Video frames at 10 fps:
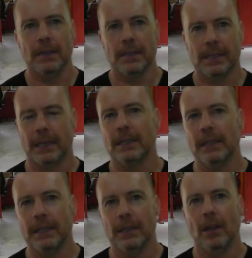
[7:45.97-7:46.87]

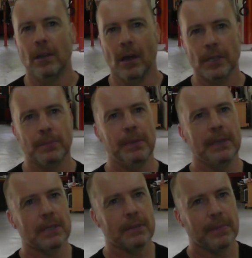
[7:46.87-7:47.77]
Secondly, larger
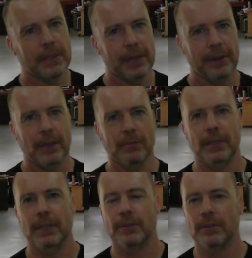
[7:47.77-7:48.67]
pieces of material
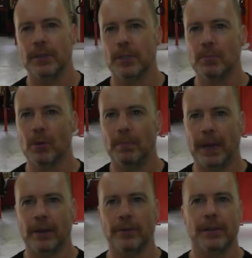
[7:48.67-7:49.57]
would introduce more
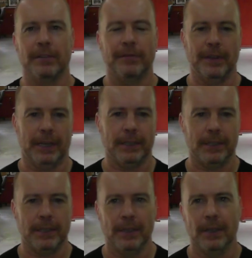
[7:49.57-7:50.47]
boundary
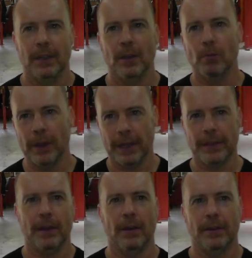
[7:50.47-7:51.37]
effects where
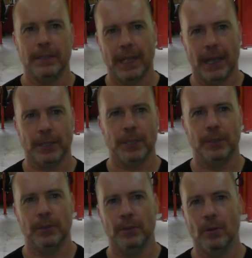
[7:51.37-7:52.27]
they are attached
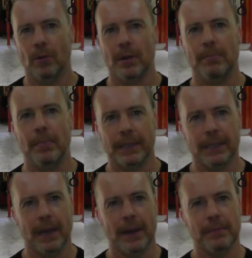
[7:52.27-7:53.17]
to or
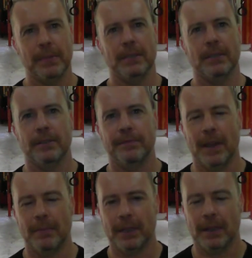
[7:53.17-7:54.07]
abut other pieces of
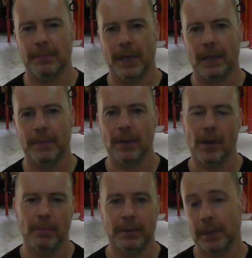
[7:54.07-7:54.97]
fabric that make up the
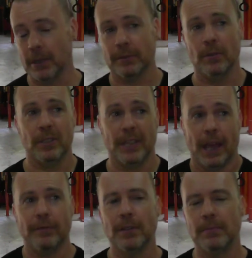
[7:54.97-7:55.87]
garment, because of course they
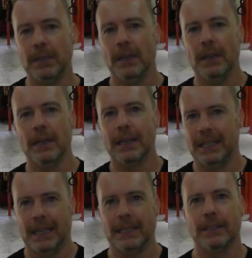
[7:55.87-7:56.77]
have to be
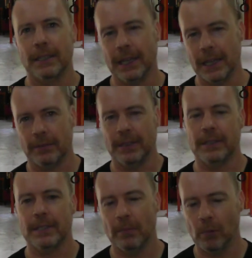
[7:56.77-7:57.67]
connected together in
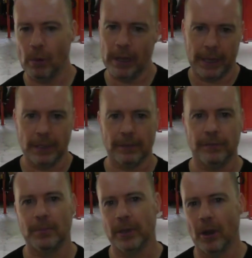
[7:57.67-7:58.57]
some way to
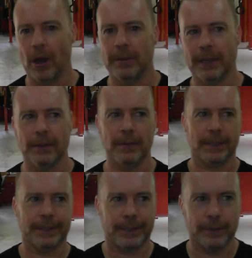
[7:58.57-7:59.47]
form a garment, otherwise
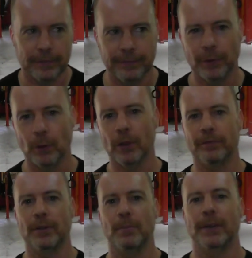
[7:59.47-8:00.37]
they'll just all fall
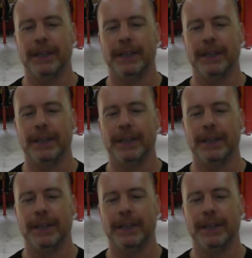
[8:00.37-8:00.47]
off your body,